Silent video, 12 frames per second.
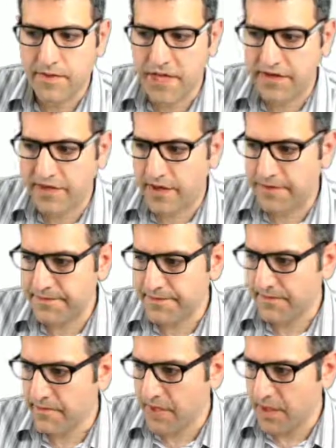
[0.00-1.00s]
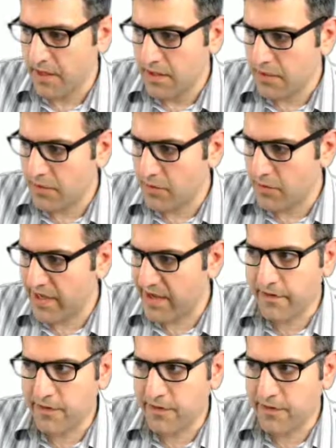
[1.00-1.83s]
That's fine. So we have